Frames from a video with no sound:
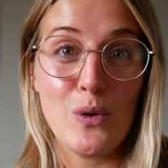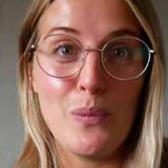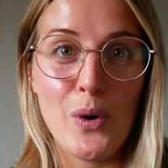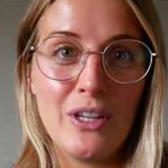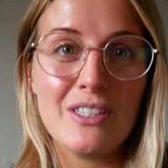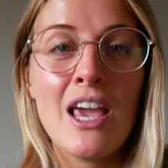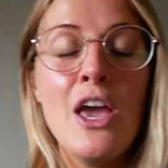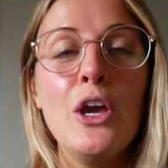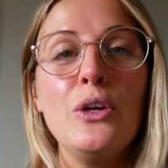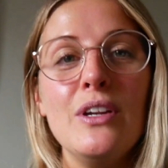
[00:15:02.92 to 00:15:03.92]
point.
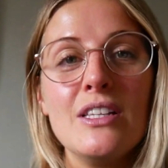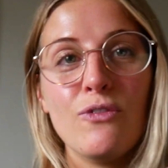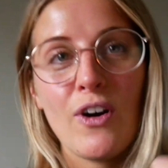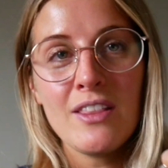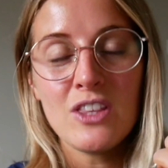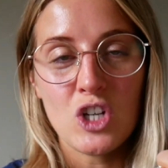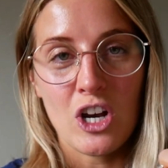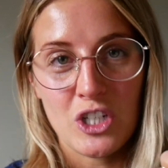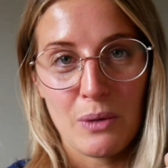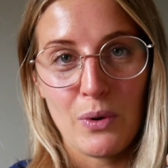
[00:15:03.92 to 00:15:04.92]
You need to find the
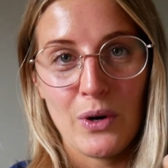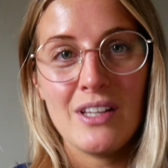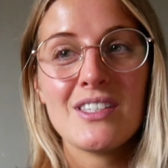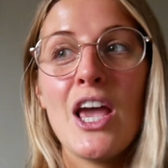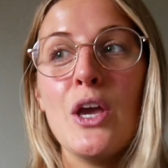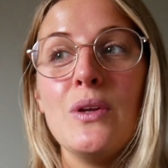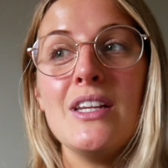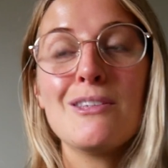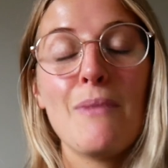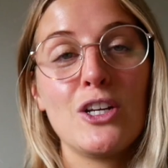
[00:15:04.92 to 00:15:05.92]
charging point, you
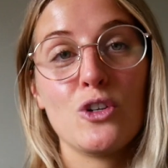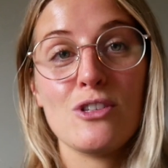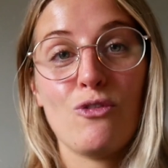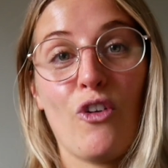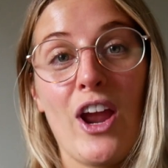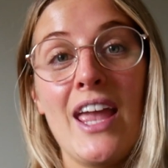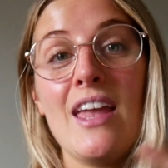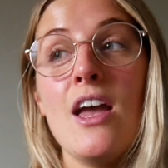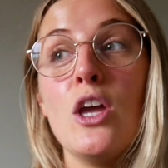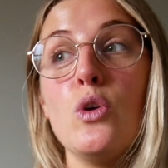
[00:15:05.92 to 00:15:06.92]
need to make sure it's
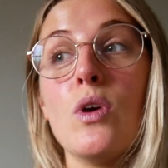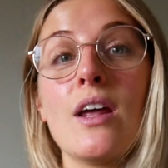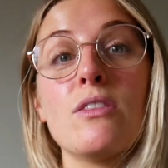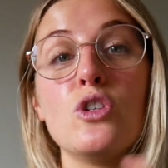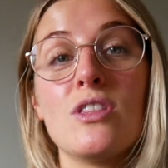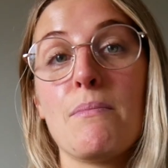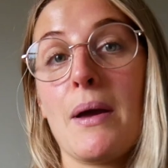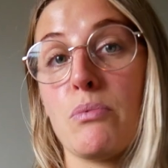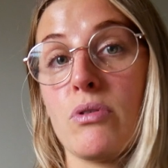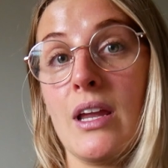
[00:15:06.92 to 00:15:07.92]
free. You can either do that
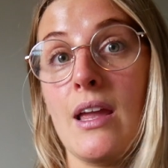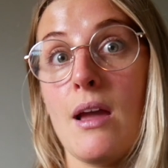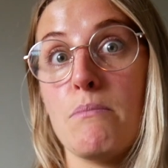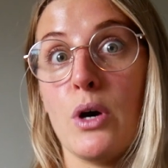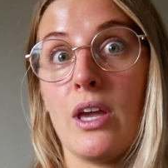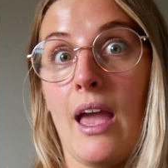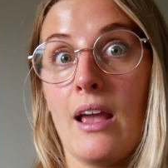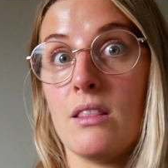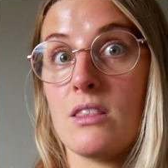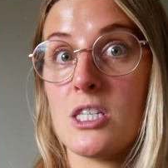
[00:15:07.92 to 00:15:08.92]
by
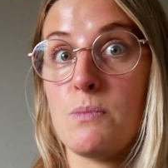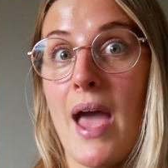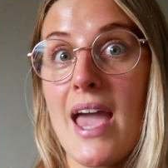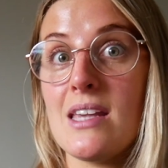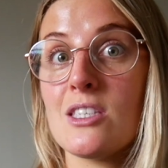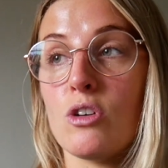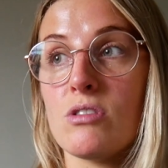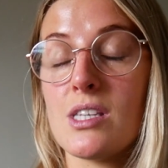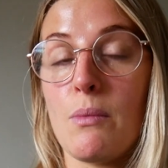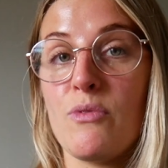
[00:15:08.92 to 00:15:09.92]
pre-booking the space on
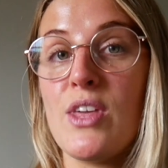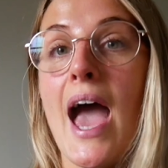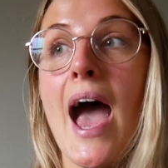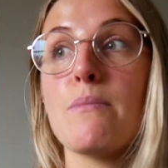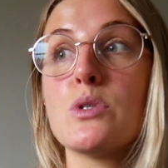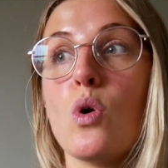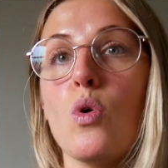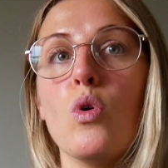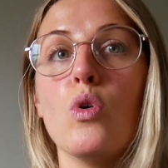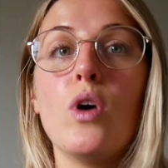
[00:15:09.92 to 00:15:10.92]
some of the apps,
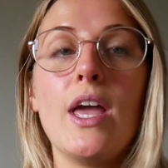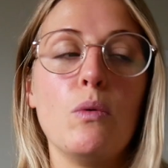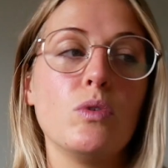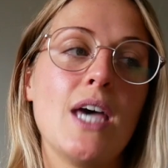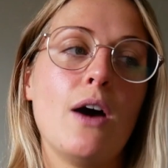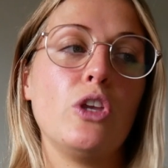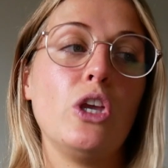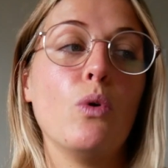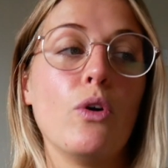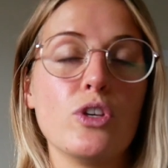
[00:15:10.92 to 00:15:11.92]
or it will tell
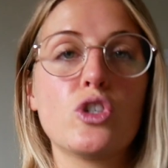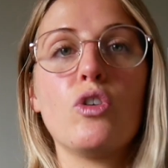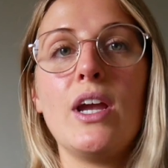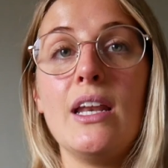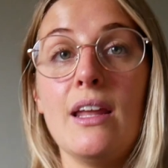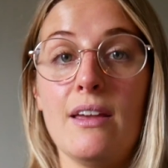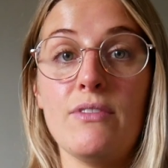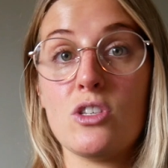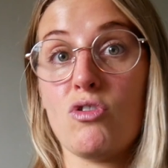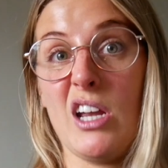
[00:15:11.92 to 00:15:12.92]
you on the screen if
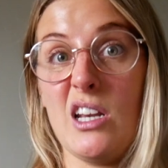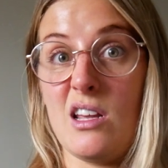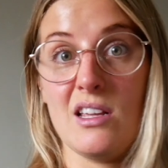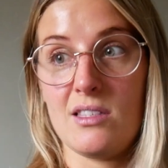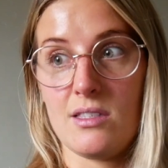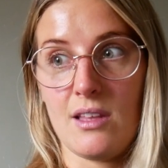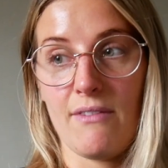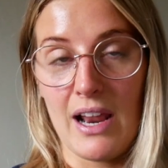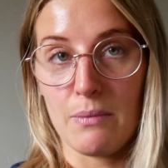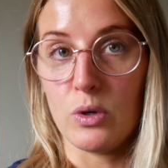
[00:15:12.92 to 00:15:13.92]
it's green, it's
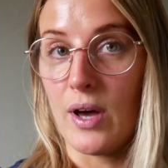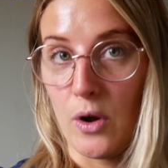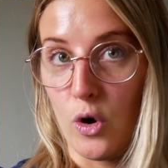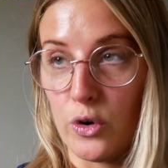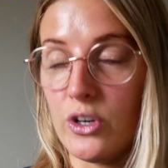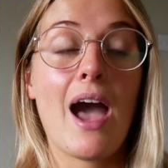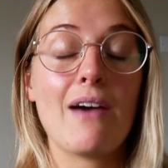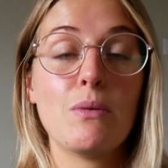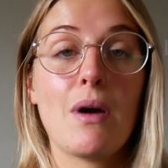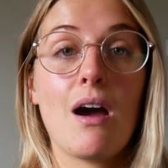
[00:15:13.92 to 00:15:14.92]
available and on.
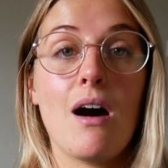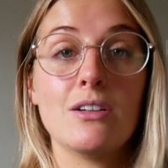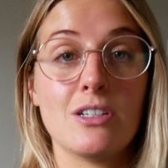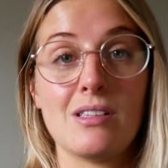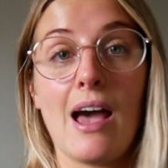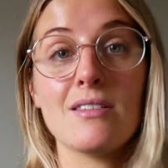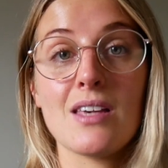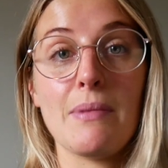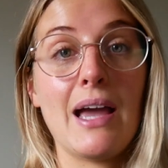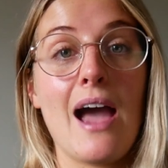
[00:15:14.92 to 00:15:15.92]
Having my car just
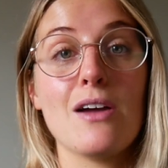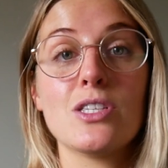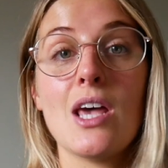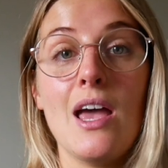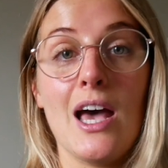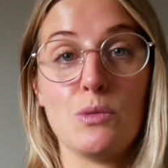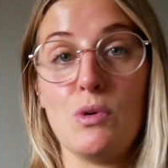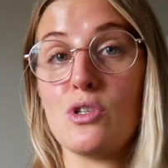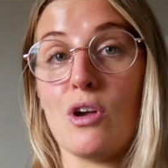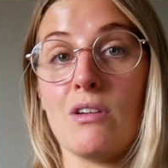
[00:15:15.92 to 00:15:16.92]
outside my house has
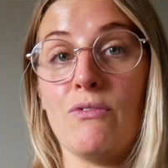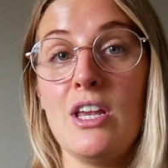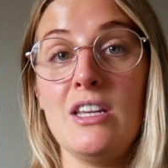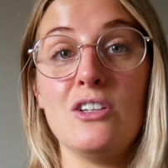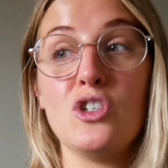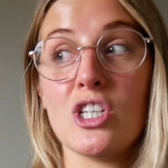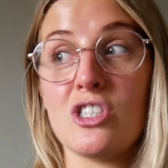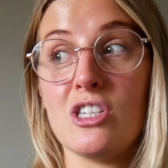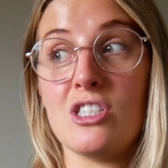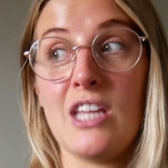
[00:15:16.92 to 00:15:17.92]
been so convenient
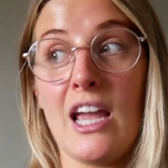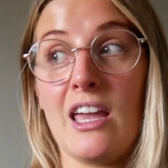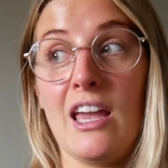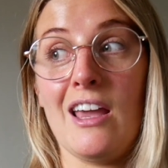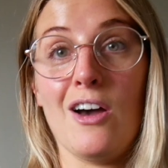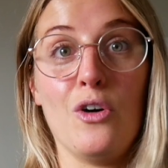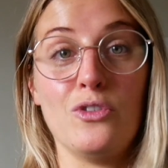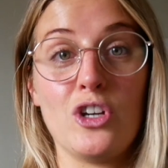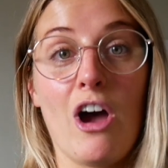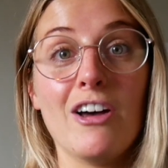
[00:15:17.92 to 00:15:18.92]
just to stick it
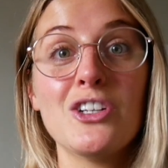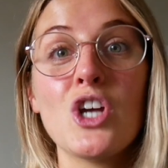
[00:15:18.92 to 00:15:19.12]
on charge.